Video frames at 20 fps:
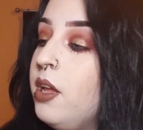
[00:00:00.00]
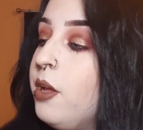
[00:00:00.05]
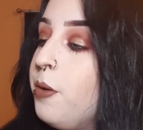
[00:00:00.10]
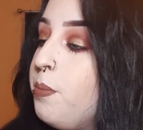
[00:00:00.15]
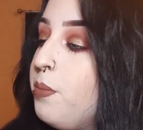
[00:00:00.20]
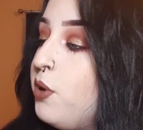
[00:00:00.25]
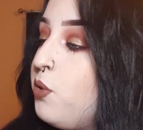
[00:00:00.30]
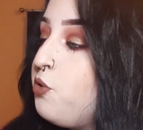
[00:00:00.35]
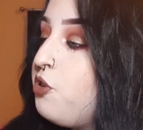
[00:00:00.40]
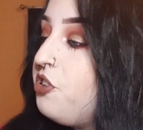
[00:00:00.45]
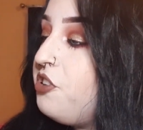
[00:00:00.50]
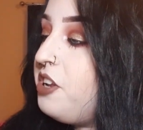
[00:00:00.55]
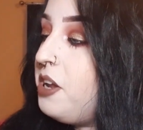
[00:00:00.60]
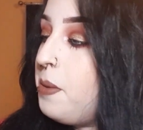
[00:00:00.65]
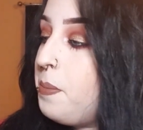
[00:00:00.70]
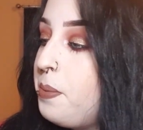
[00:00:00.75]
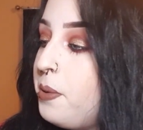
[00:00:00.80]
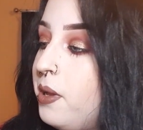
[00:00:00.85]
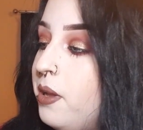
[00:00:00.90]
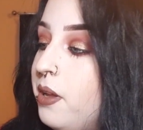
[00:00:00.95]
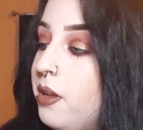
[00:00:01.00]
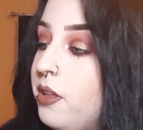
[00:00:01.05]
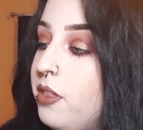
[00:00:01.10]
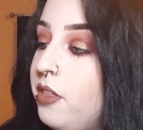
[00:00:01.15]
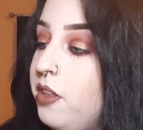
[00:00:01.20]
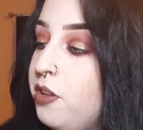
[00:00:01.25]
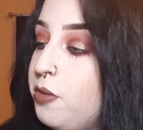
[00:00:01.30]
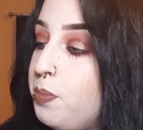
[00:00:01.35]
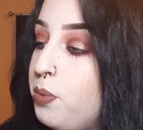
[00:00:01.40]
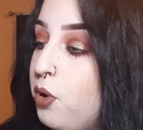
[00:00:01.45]
Beauty tip:
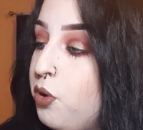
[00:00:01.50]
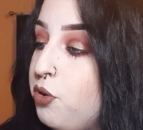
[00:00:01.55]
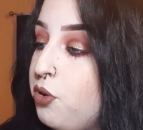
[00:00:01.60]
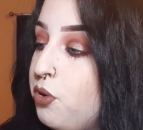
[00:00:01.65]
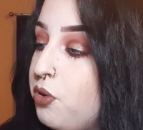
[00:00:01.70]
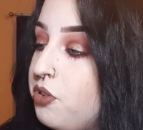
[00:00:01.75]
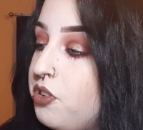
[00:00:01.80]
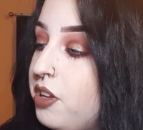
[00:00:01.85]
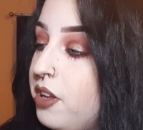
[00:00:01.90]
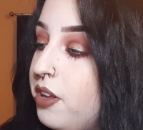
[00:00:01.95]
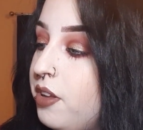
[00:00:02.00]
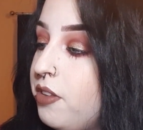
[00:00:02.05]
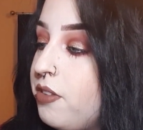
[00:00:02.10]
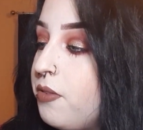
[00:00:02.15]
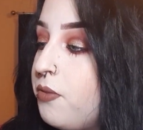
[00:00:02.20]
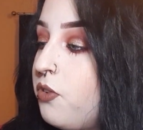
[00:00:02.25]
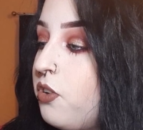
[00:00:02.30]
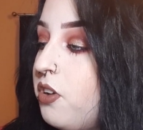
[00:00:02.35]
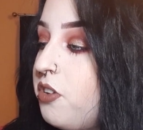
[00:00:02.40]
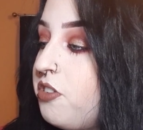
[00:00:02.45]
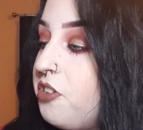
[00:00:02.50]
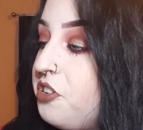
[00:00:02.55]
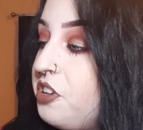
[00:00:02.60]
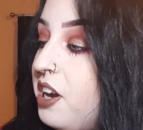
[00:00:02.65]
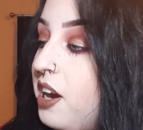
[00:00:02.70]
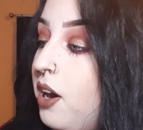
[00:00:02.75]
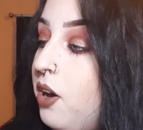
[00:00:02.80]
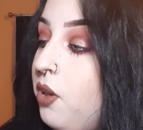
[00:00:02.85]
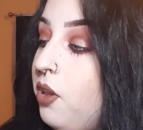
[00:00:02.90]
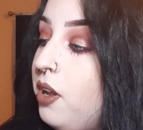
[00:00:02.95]
this product is
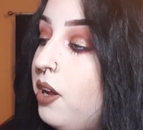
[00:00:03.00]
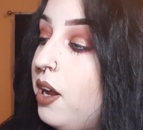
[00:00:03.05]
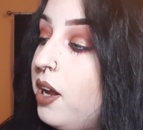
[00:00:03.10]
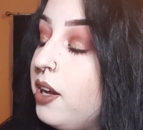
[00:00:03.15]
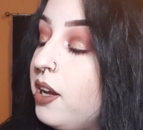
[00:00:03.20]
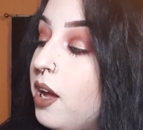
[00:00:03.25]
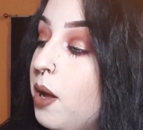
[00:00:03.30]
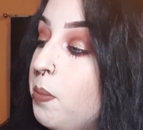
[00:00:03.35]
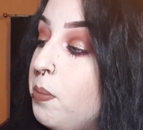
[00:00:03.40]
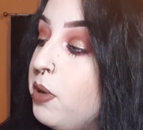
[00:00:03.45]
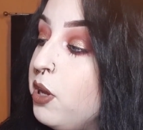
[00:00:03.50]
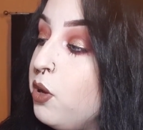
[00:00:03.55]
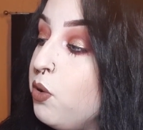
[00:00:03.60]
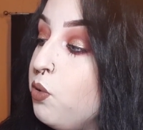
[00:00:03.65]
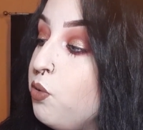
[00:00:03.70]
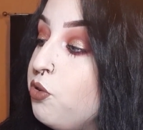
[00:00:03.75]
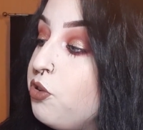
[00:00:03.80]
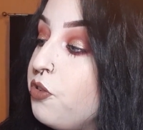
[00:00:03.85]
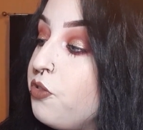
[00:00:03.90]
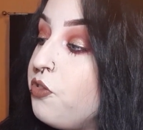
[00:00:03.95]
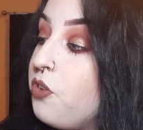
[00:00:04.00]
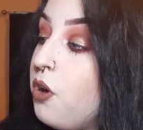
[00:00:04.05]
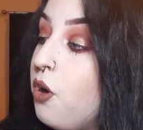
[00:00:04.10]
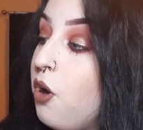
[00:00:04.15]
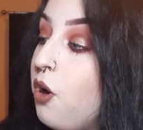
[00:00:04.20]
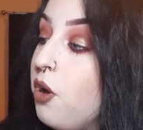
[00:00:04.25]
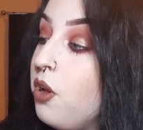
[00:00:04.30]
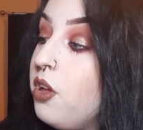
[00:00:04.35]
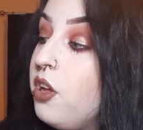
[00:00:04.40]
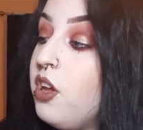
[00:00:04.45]
versatile and can be used
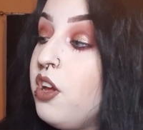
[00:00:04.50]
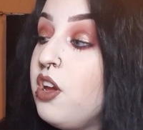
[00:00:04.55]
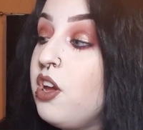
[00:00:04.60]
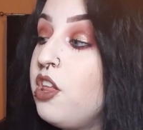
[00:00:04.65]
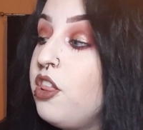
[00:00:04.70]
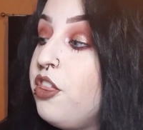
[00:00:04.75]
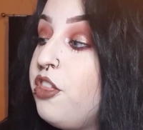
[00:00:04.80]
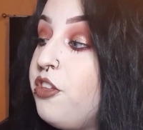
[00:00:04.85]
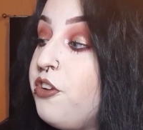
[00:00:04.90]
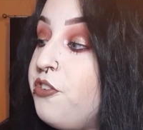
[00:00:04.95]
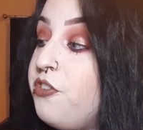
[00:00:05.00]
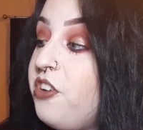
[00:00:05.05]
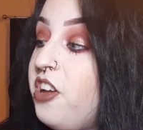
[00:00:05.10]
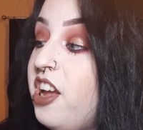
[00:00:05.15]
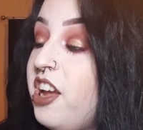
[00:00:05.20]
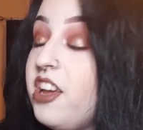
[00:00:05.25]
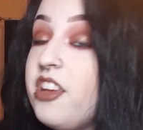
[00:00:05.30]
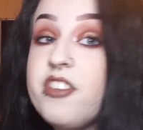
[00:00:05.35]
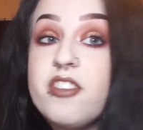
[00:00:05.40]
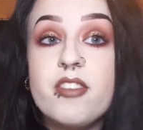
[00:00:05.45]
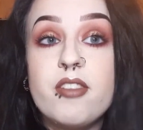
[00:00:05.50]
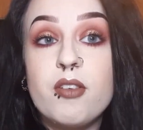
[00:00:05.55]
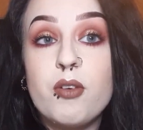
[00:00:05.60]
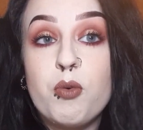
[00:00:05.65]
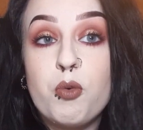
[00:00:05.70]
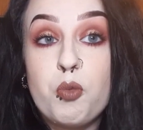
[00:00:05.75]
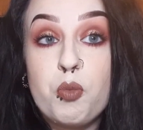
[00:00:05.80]
for the face.